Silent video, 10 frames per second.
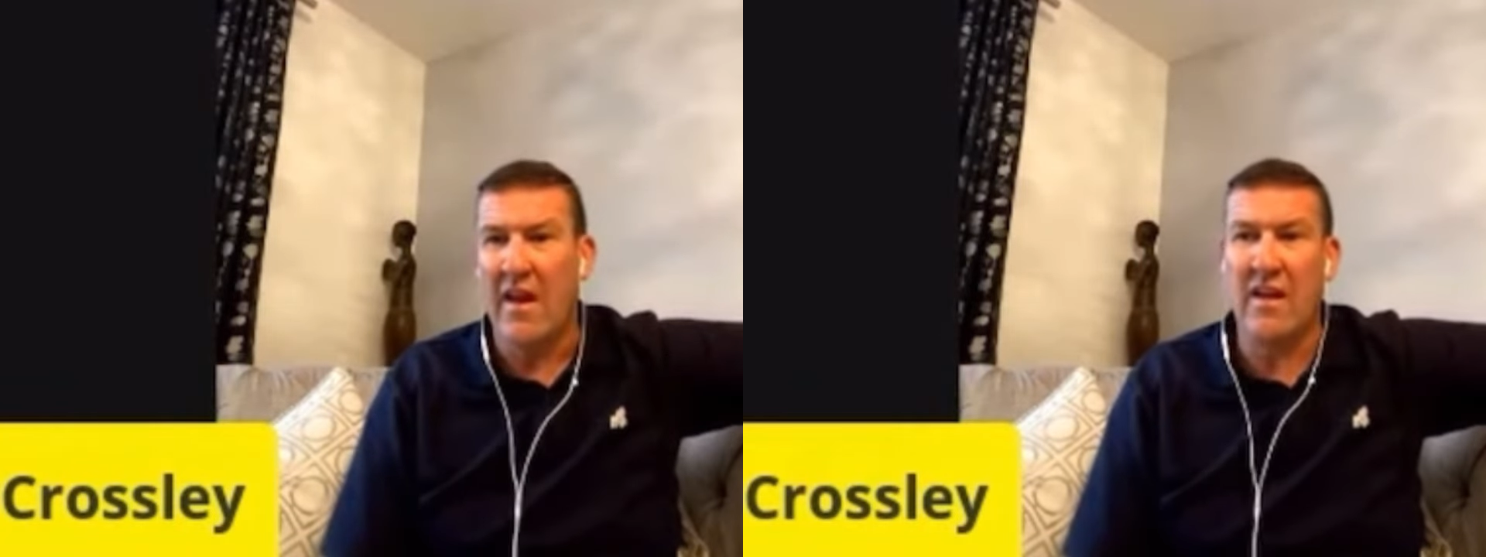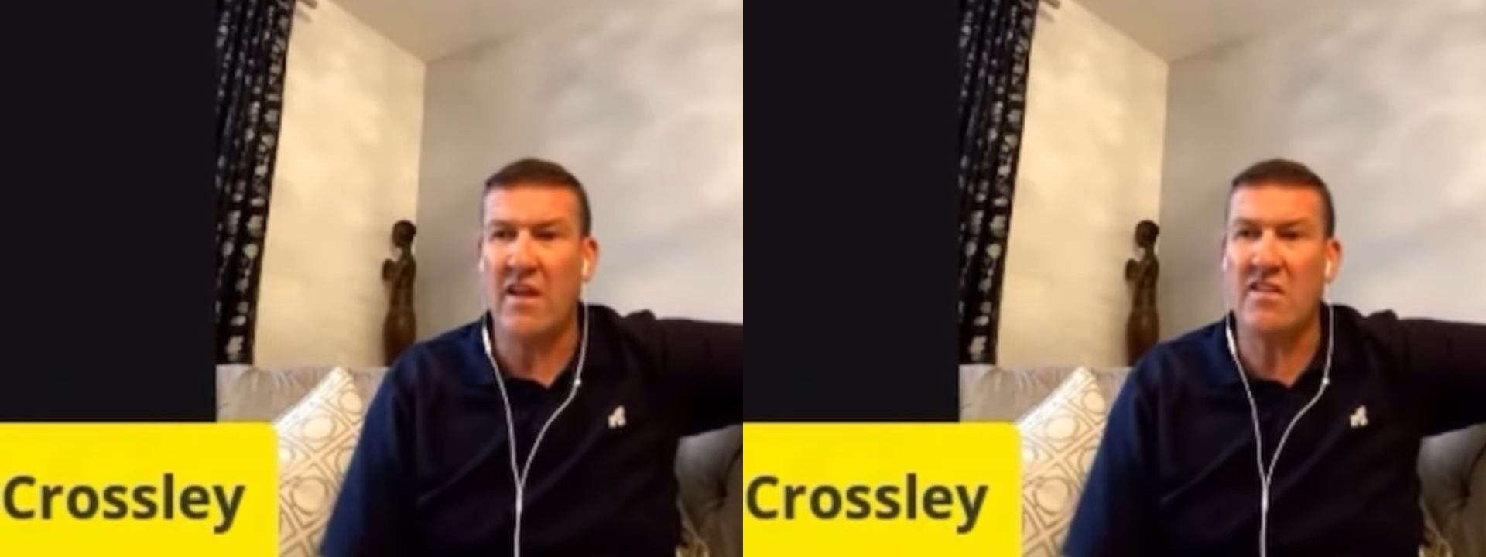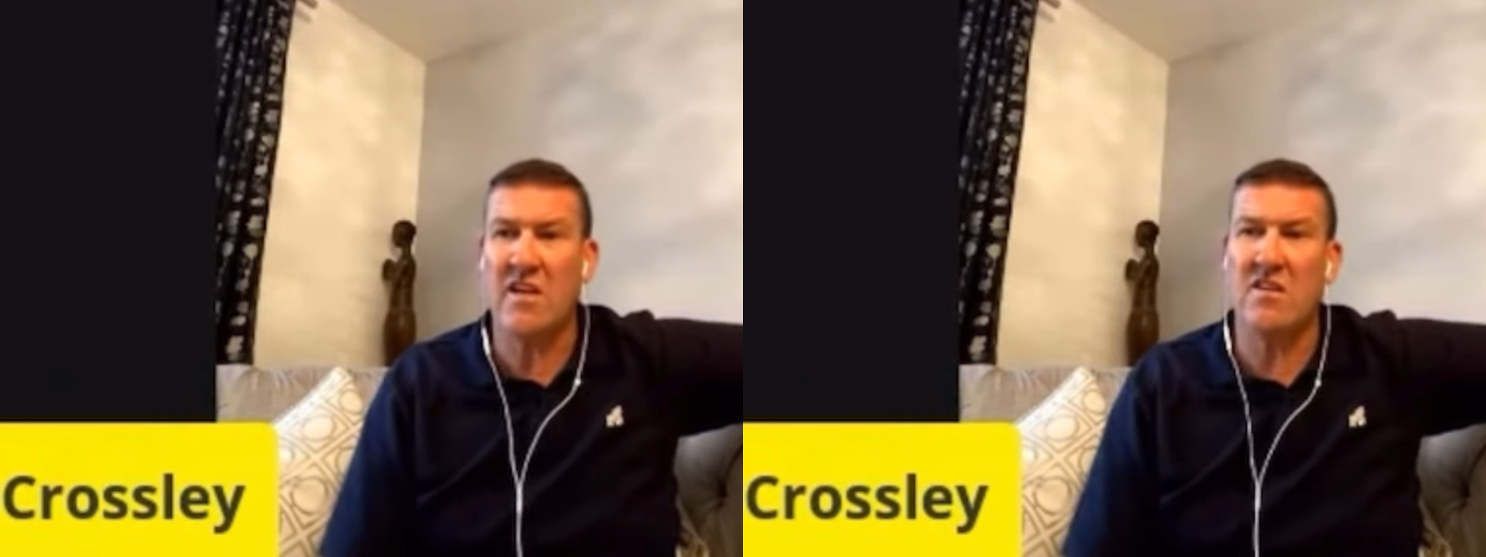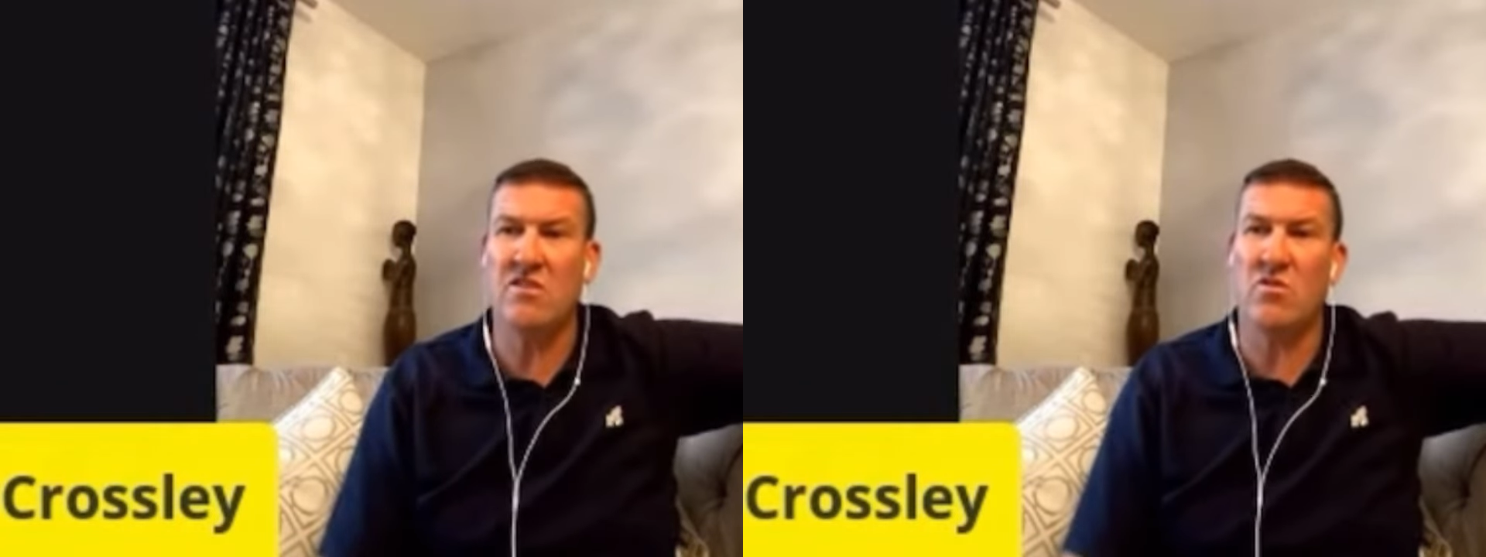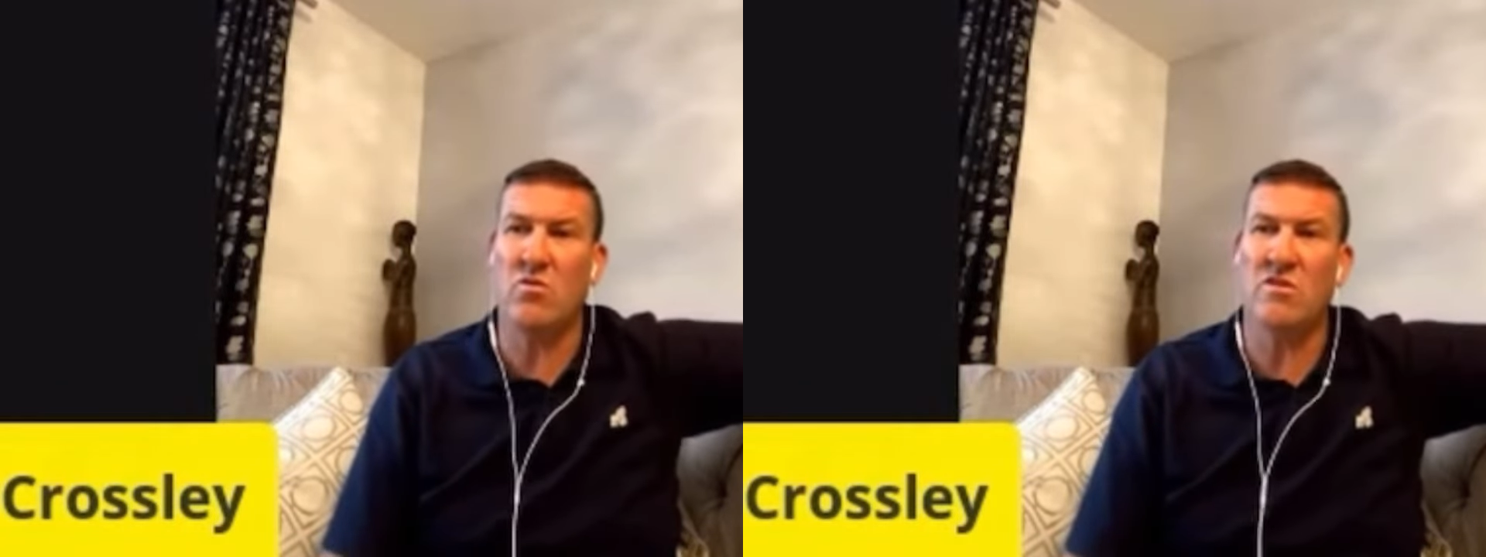it, his
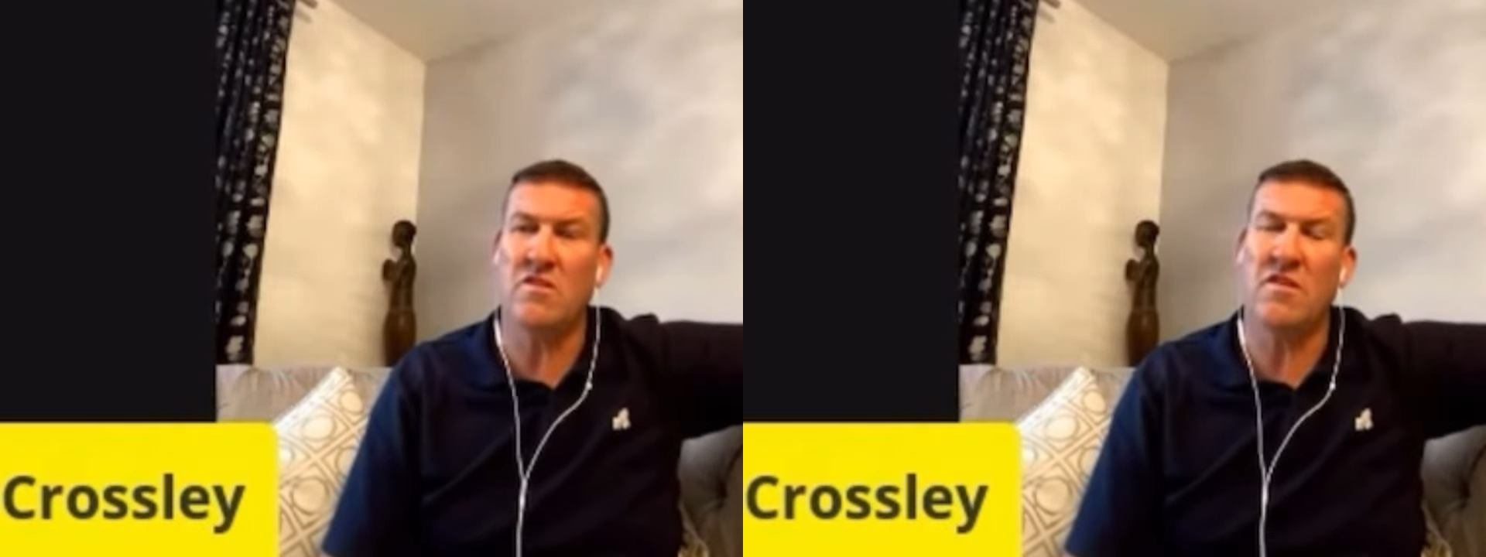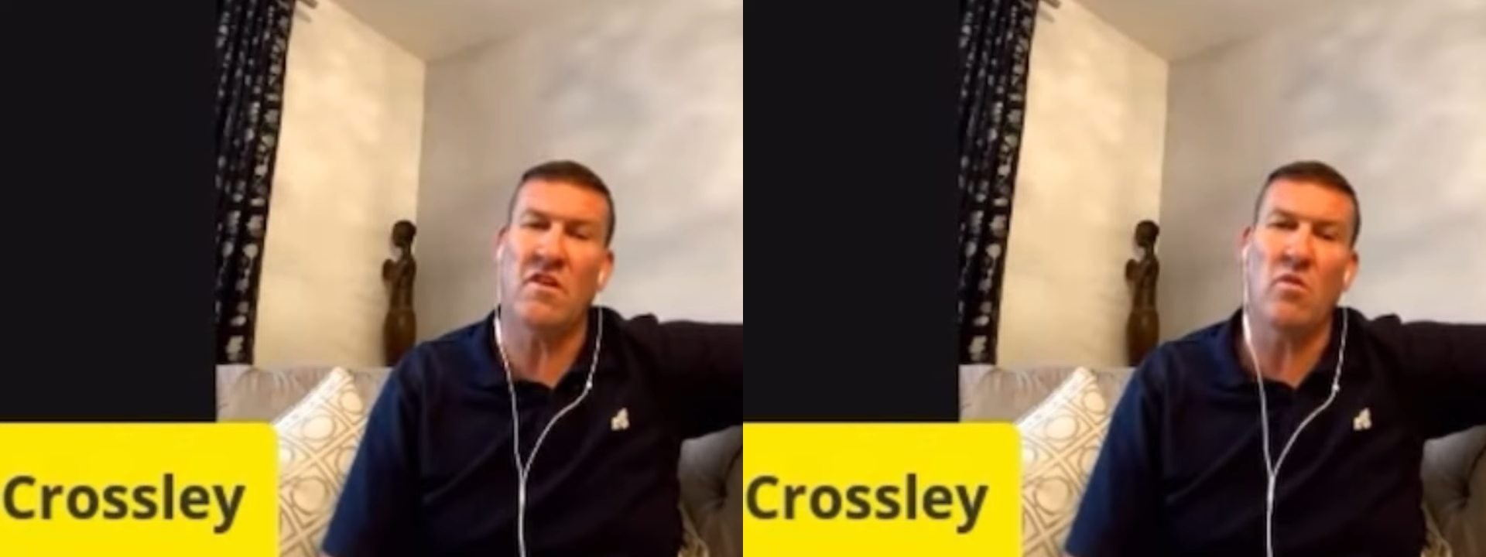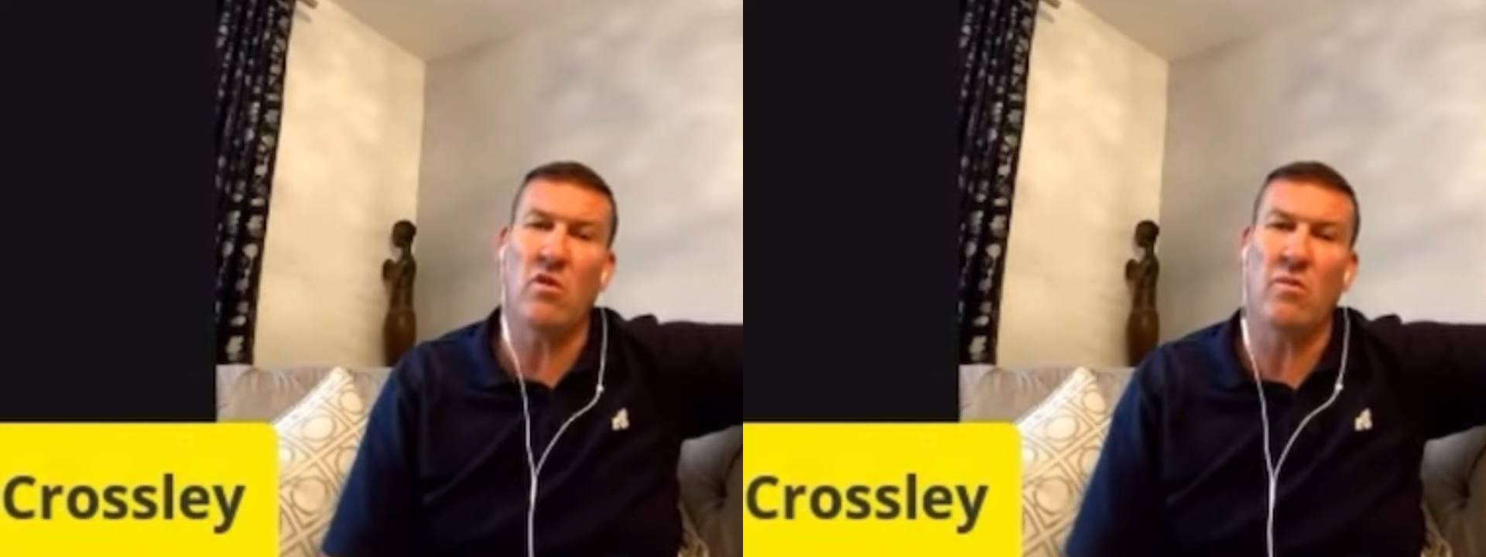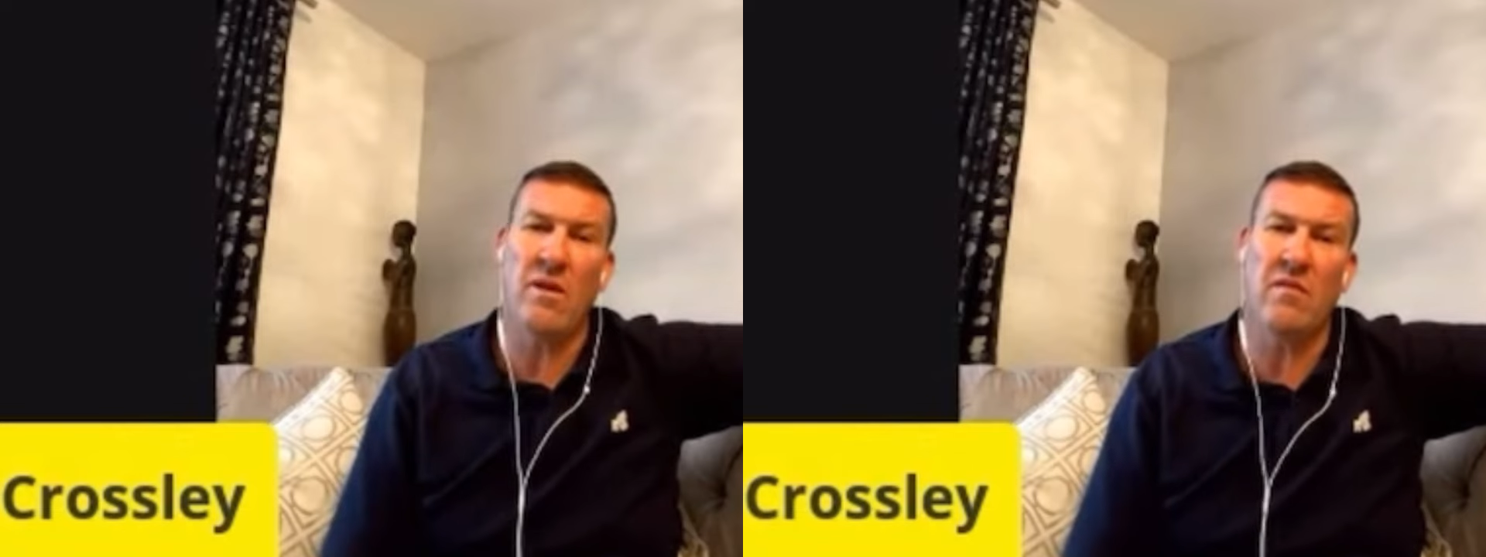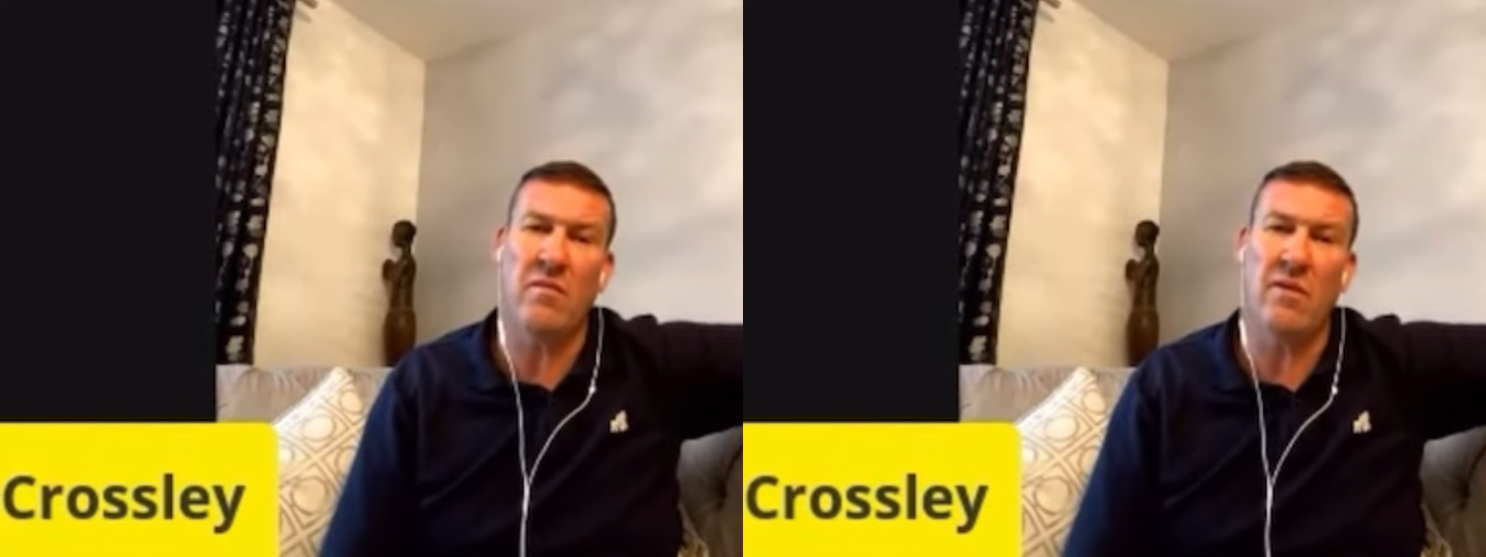attitude was if you don't want to
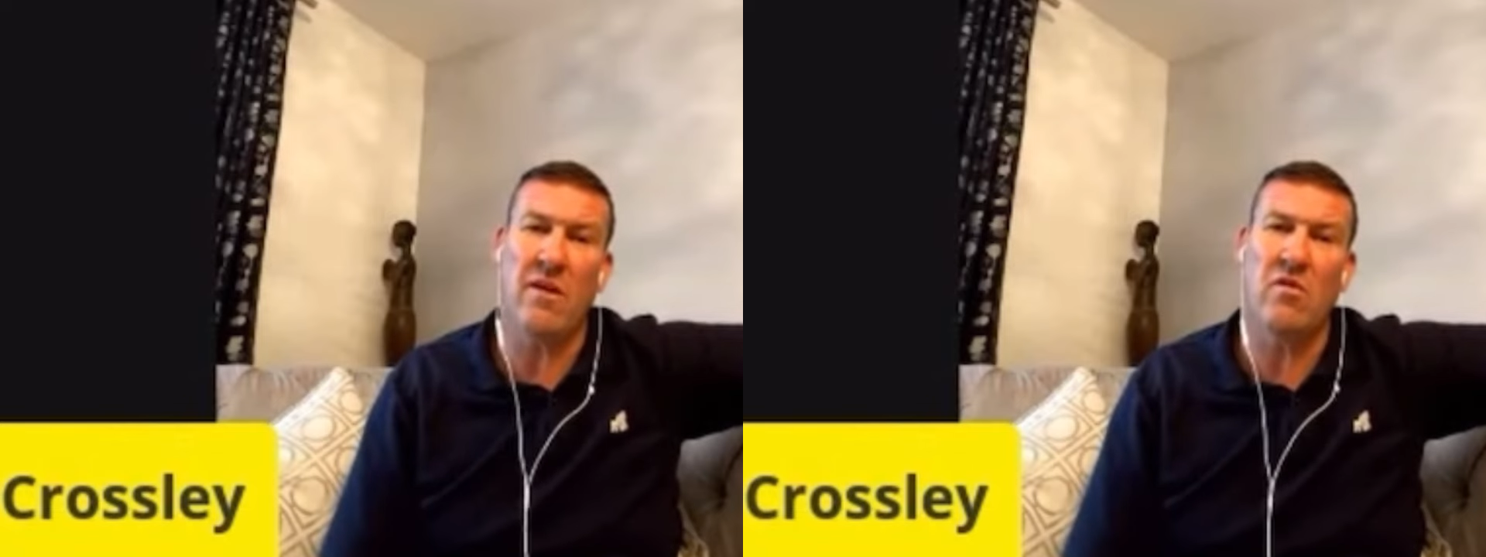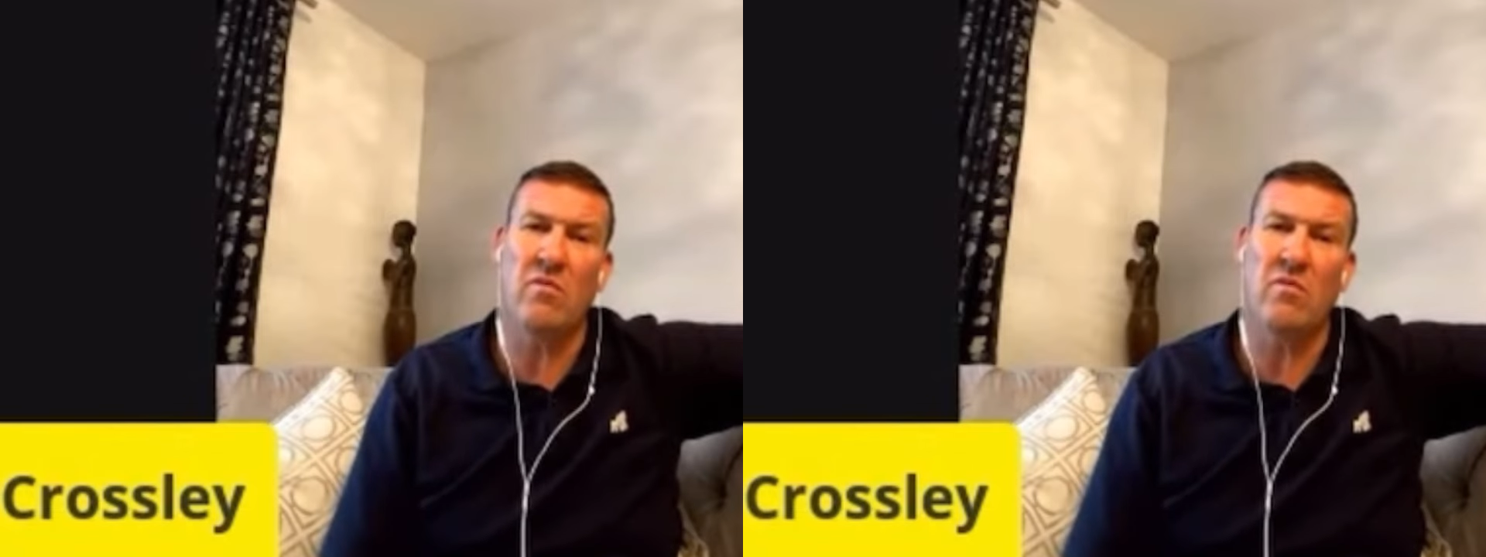play for me,